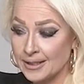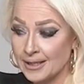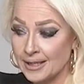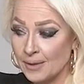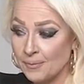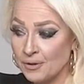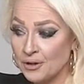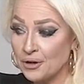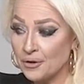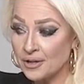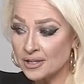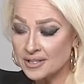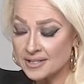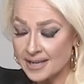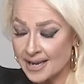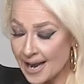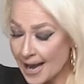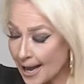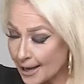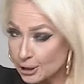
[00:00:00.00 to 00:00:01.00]
I mean, you're going to see
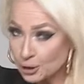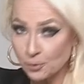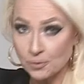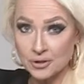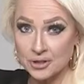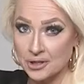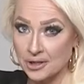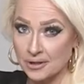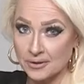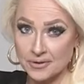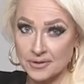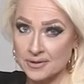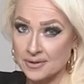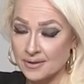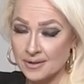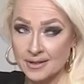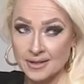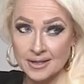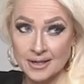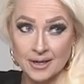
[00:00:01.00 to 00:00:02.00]
actual tears.
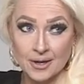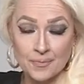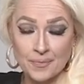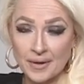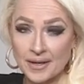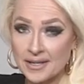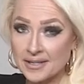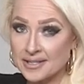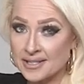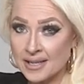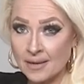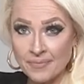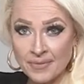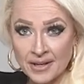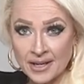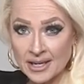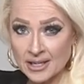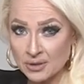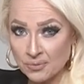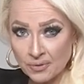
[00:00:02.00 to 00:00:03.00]
Because
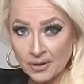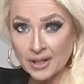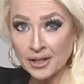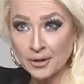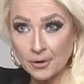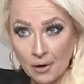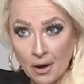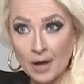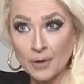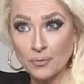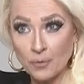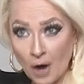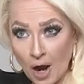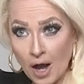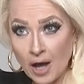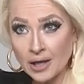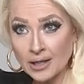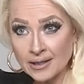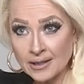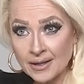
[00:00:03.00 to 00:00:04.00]
something has really gone
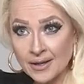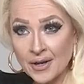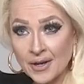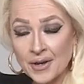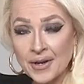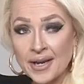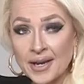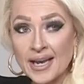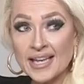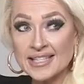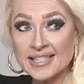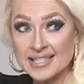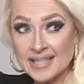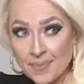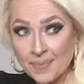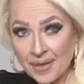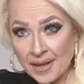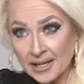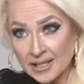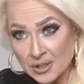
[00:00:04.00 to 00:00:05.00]
wrong and
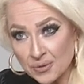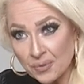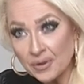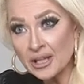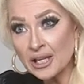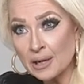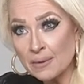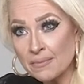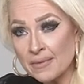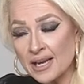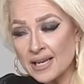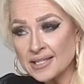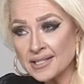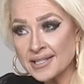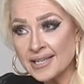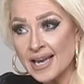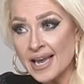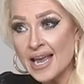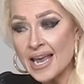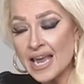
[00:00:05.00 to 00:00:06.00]
something is really amiss
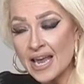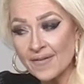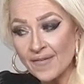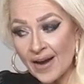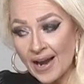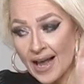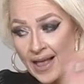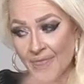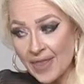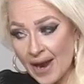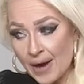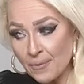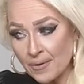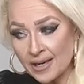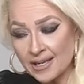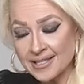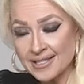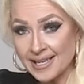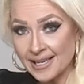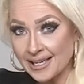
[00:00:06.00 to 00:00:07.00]
if I got that ring
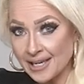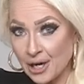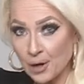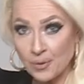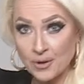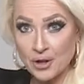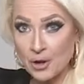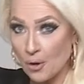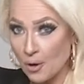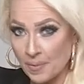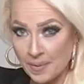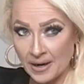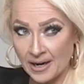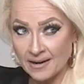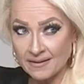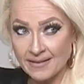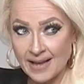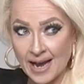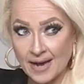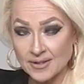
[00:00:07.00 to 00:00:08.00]
sitting here with no open at a
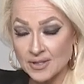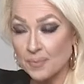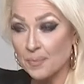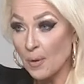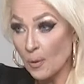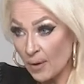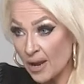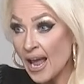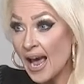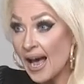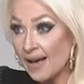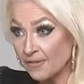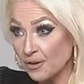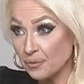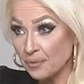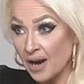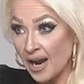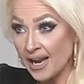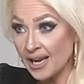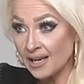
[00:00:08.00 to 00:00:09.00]
thousand. But we have it,
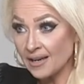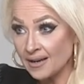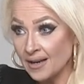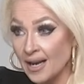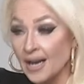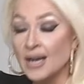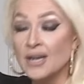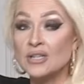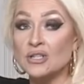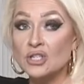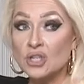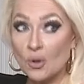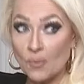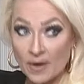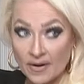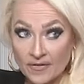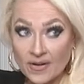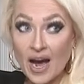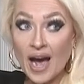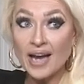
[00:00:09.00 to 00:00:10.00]
right? So
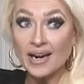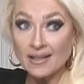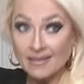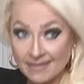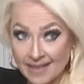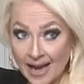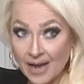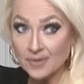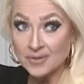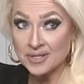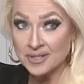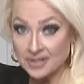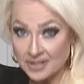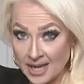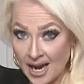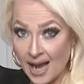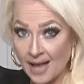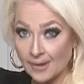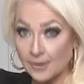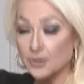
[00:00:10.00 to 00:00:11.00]
we've got a thousand
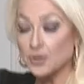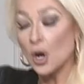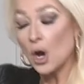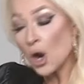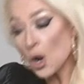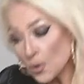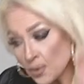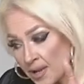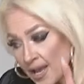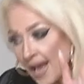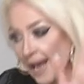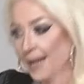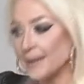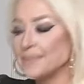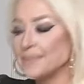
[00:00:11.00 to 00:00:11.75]
dollars. Okay.